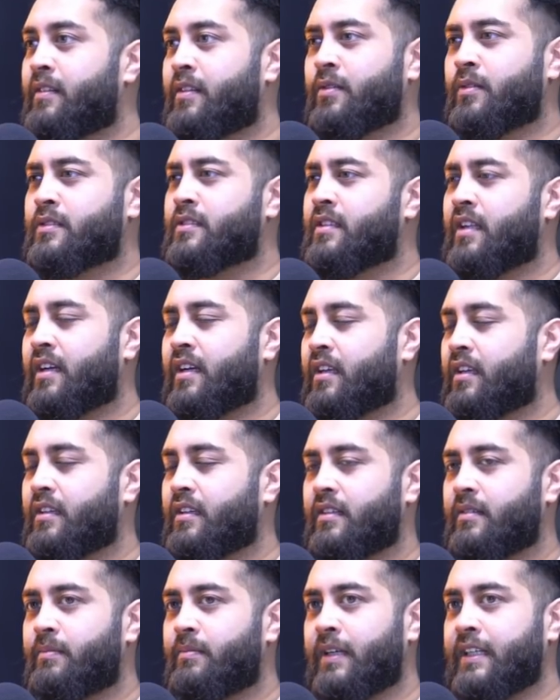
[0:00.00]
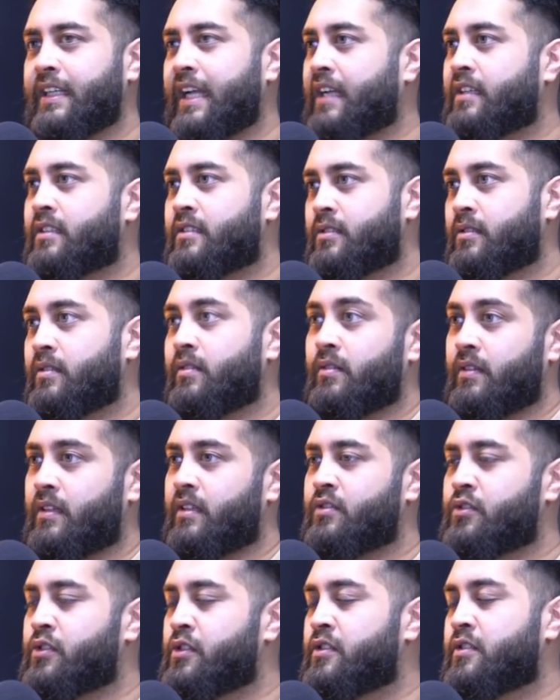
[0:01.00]
there was like my dad, when
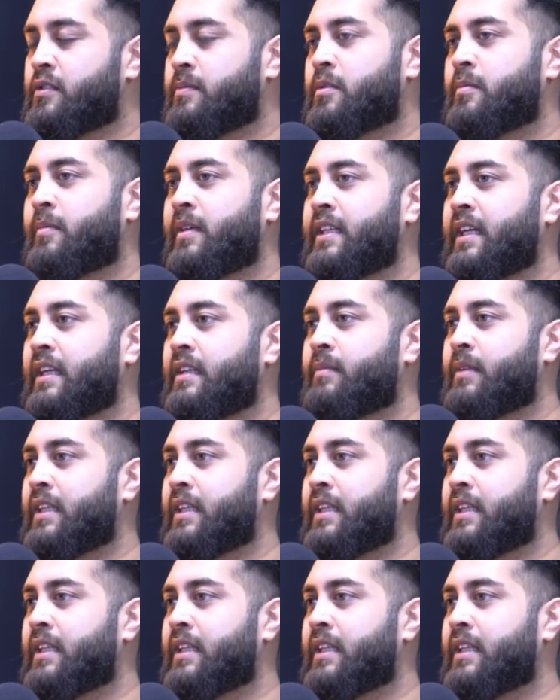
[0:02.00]
I introduced him to my dad,